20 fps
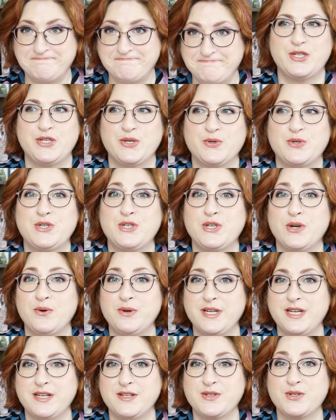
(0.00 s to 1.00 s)
So
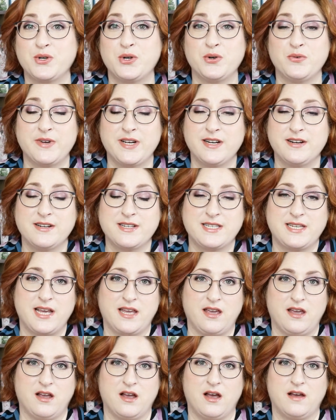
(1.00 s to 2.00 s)
Sonya's career is
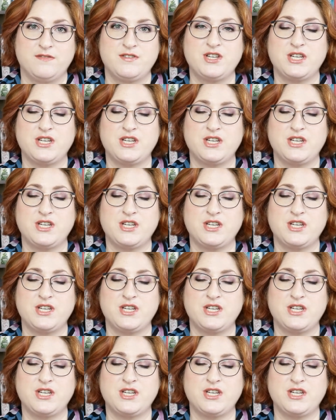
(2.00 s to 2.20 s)
taking off.